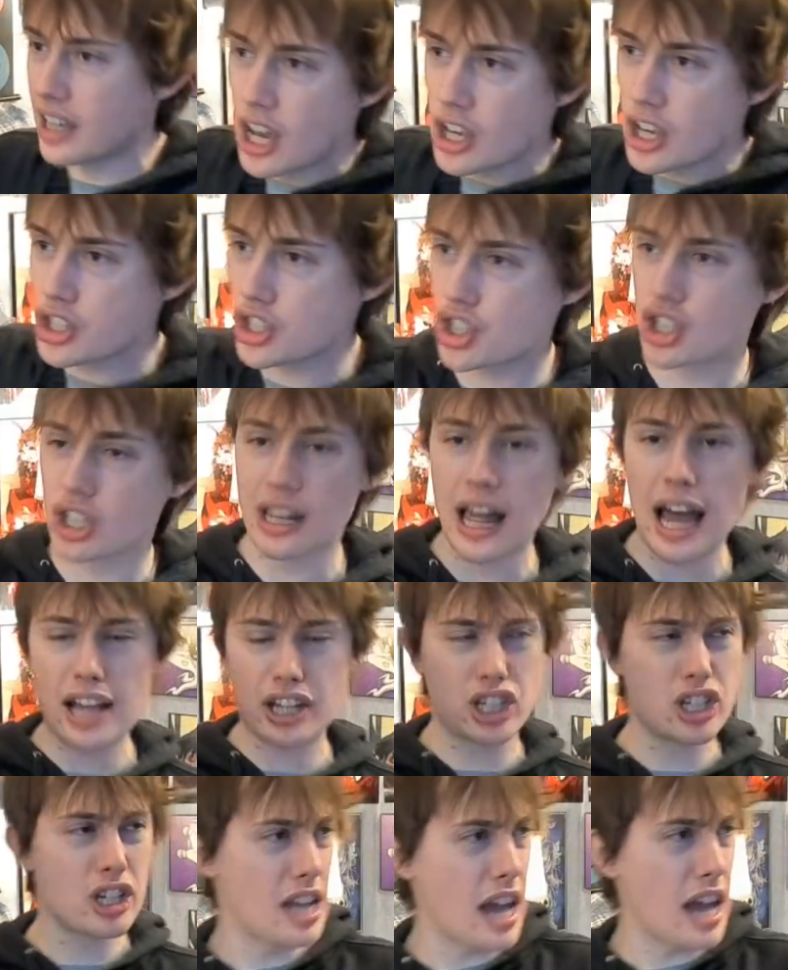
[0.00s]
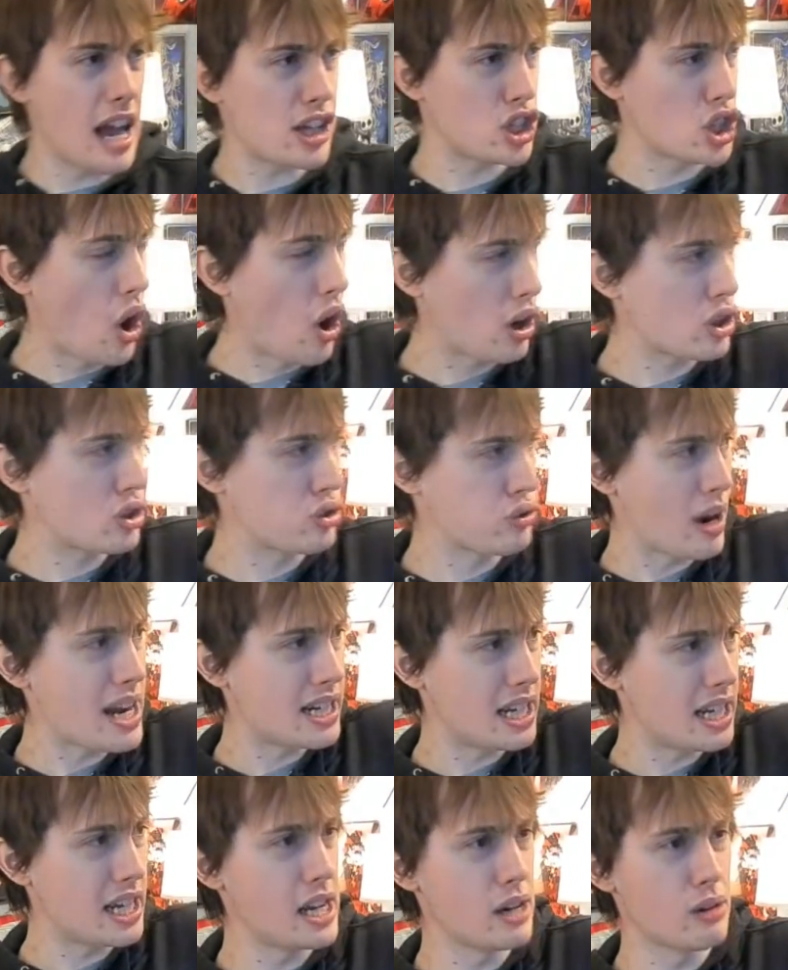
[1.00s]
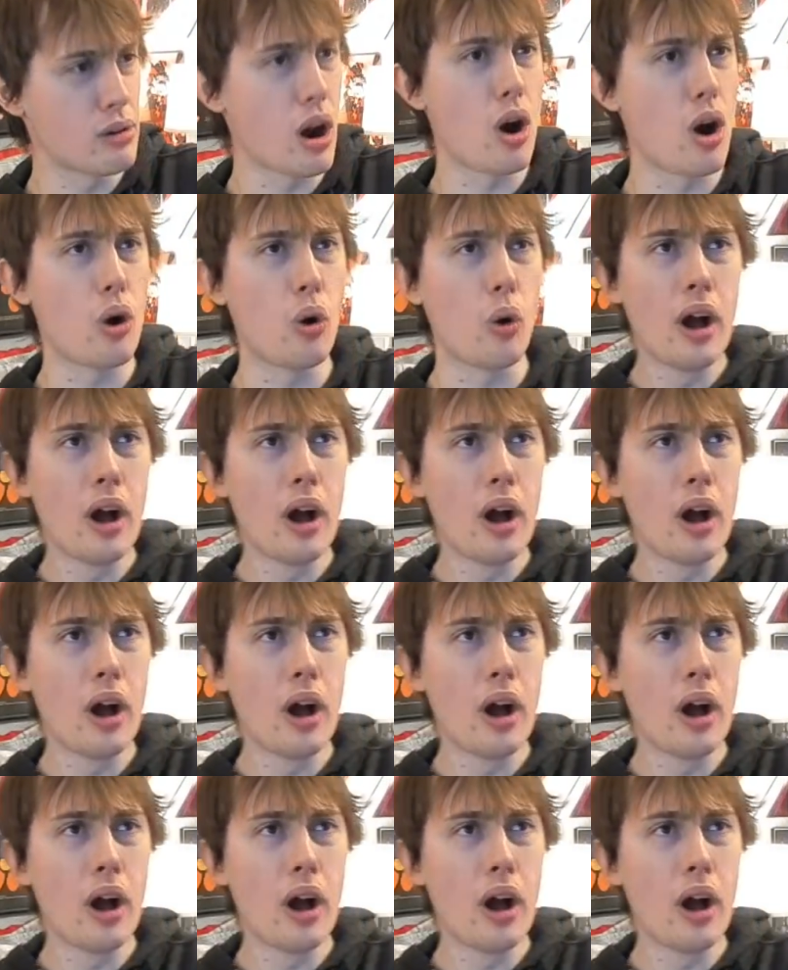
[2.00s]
slashed, yes, our great hero,